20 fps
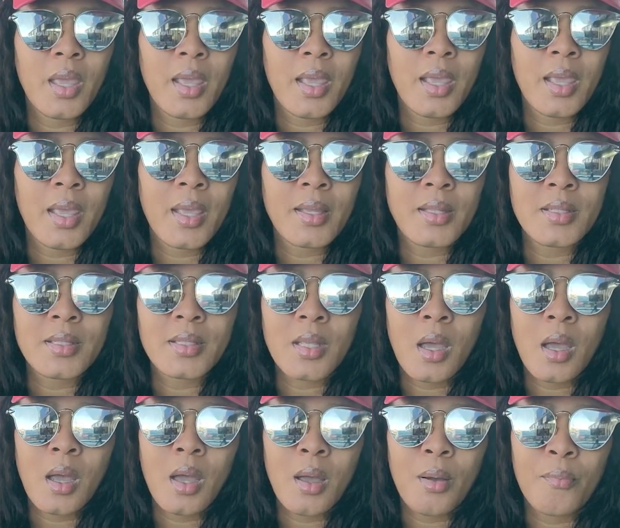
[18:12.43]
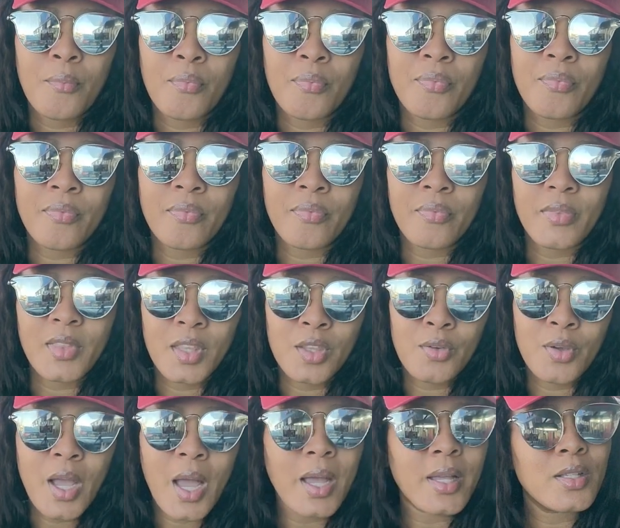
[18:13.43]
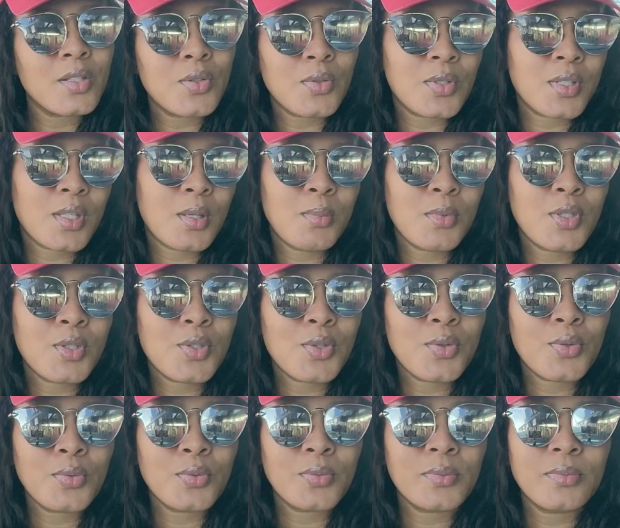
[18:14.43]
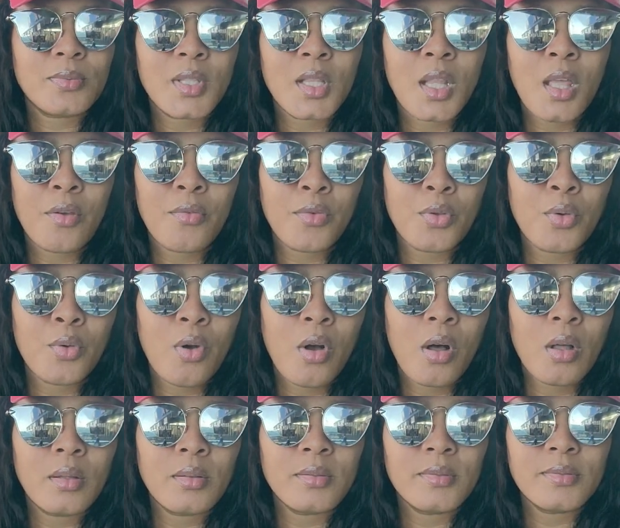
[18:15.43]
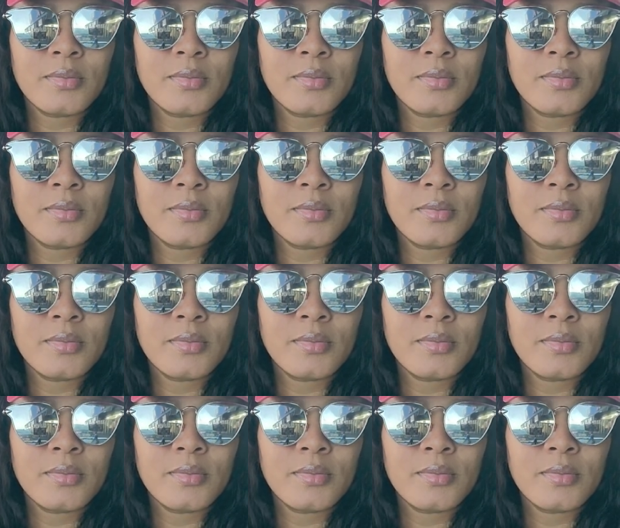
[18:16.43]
and um you guys will see me soon. Love you all.